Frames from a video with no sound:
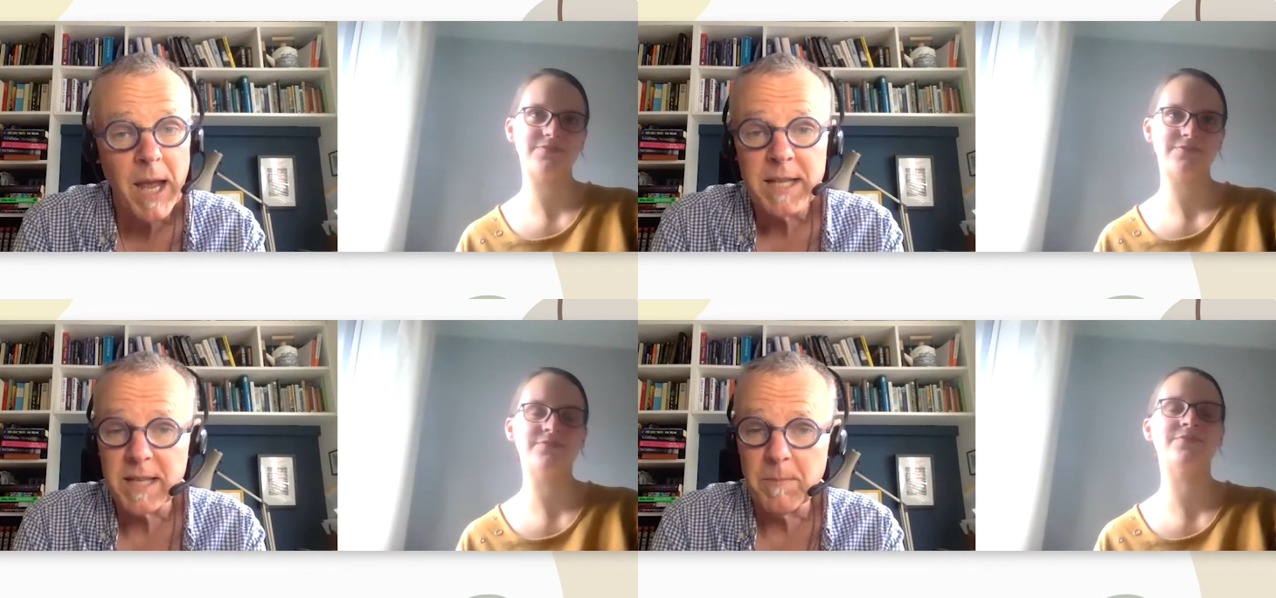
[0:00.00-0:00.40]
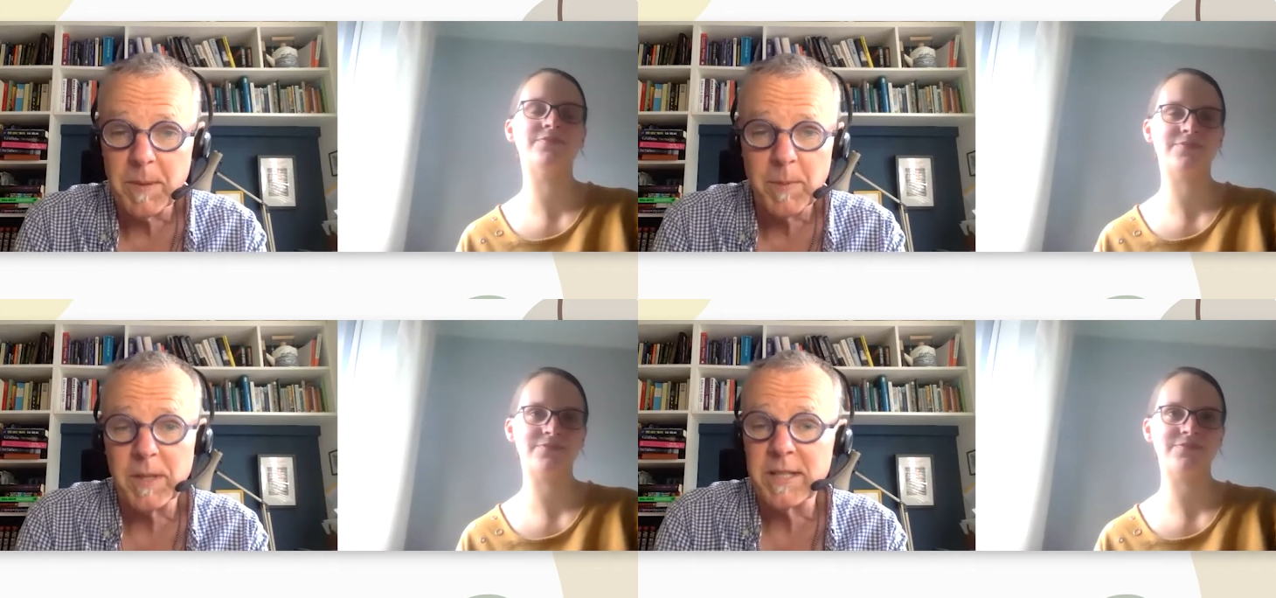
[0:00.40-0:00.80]
Speaker 1: Some
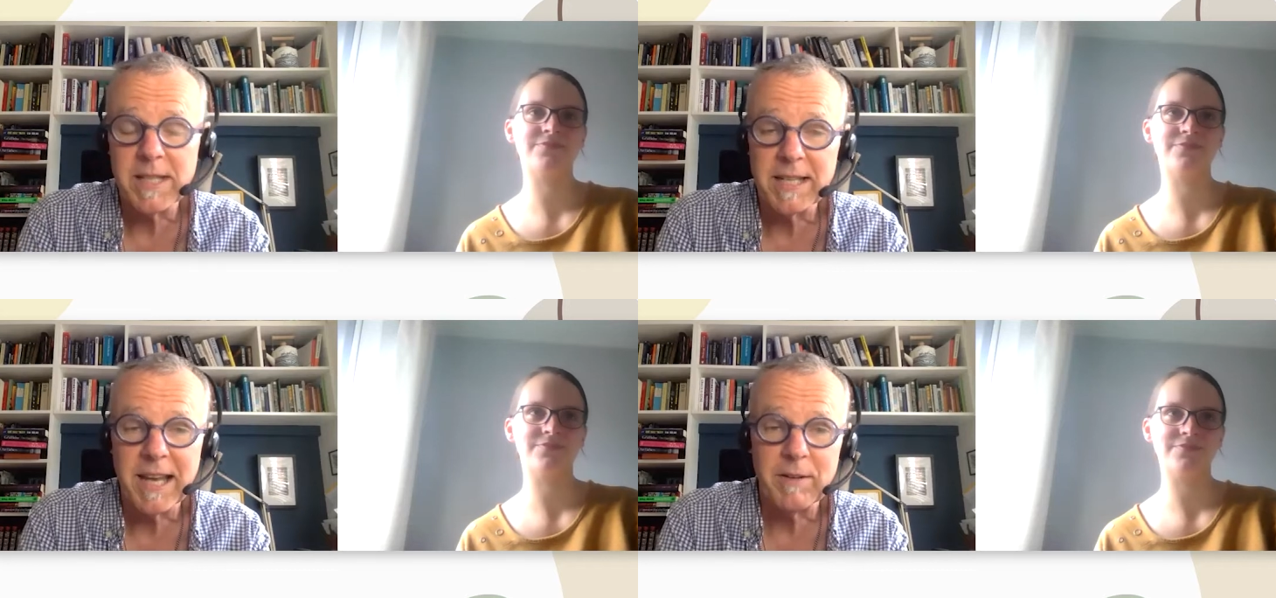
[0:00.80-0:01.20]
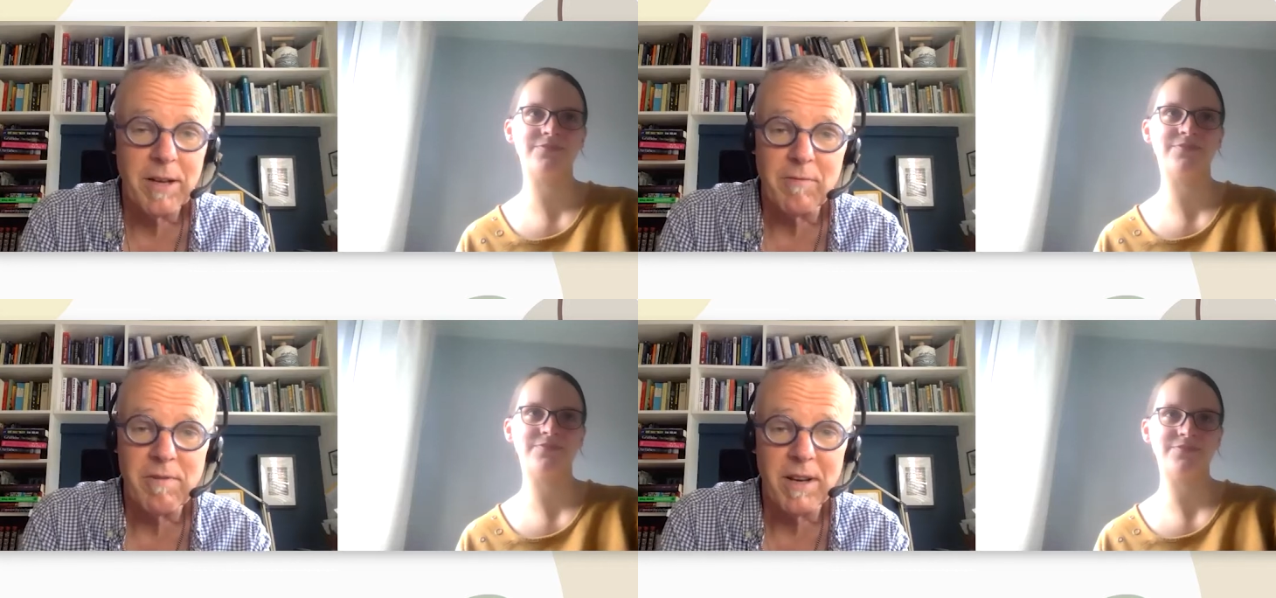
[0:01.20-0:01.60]
people can sit down
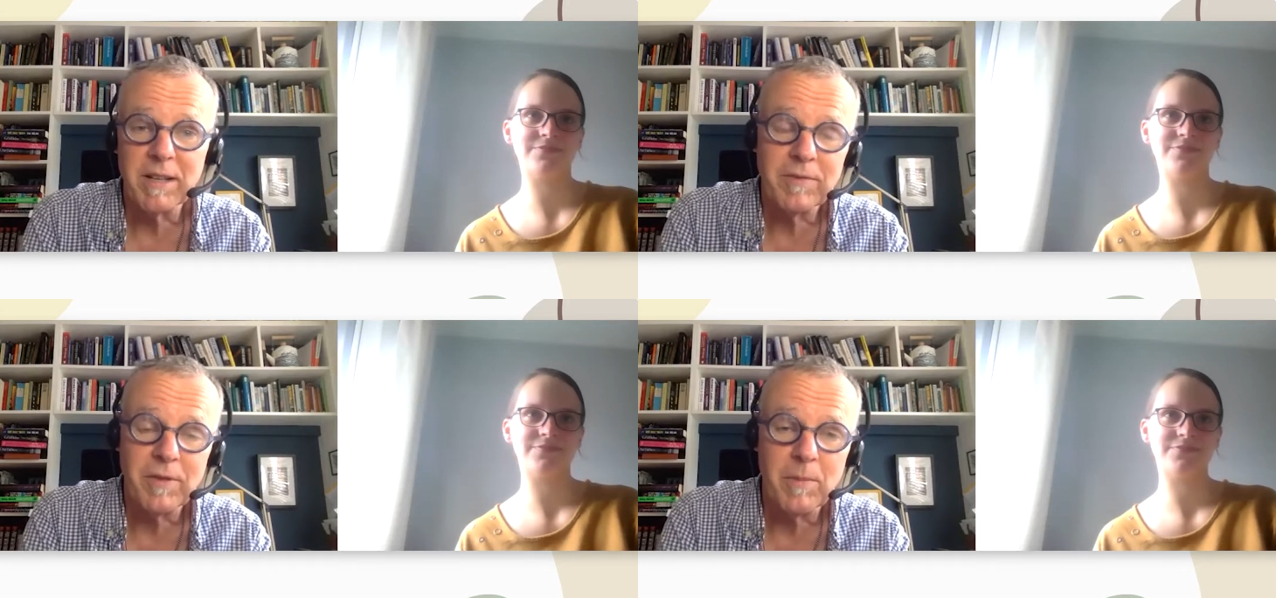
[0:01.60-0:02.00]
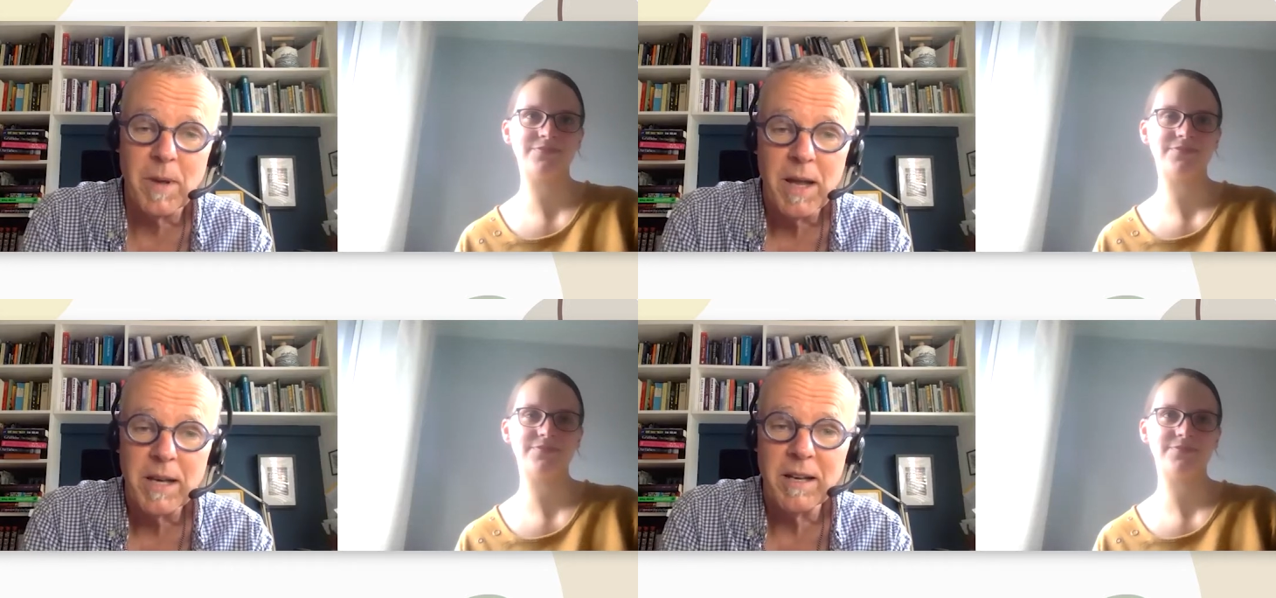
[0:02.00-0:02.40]
and write from
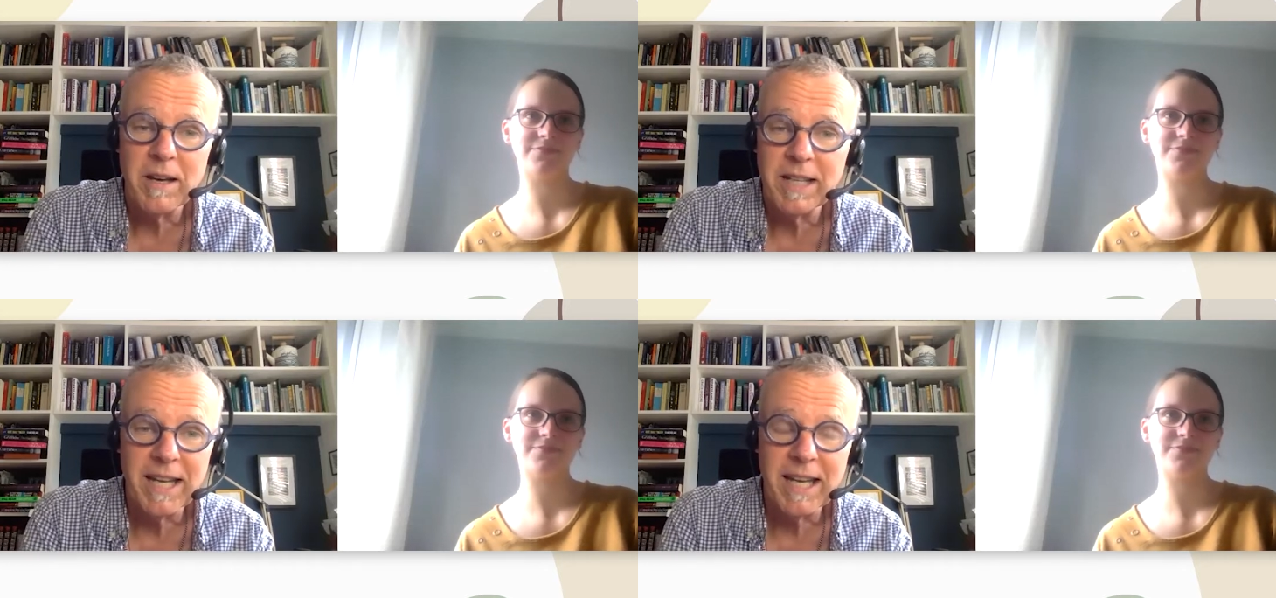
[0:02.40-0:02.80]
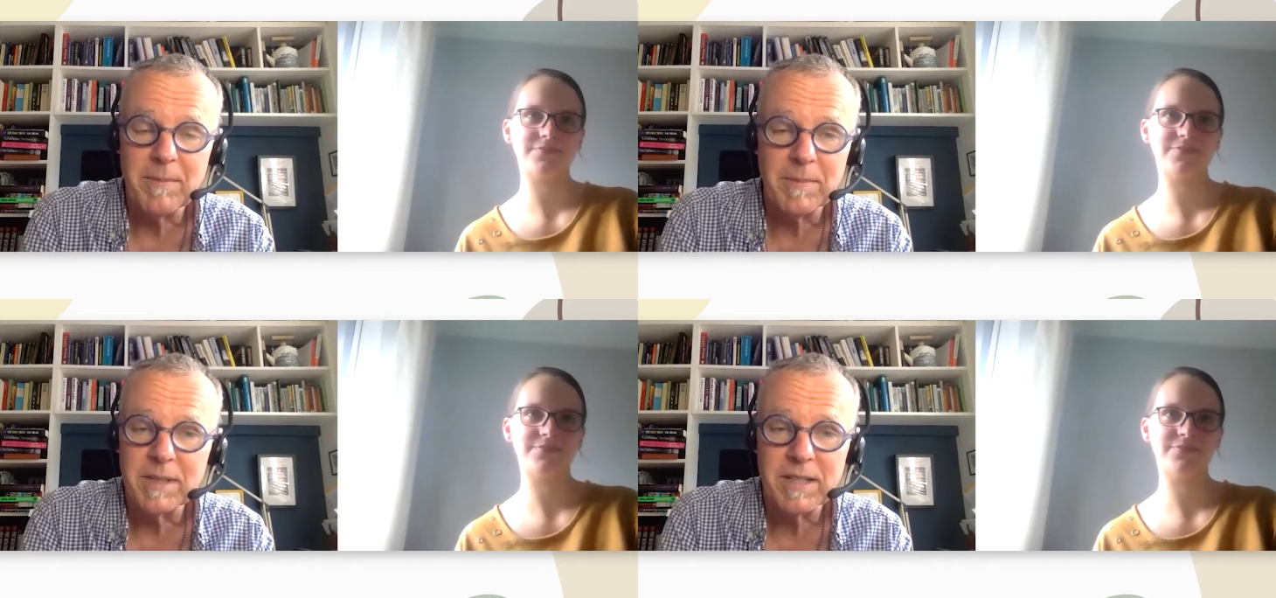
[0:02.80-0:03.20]
9 a.m.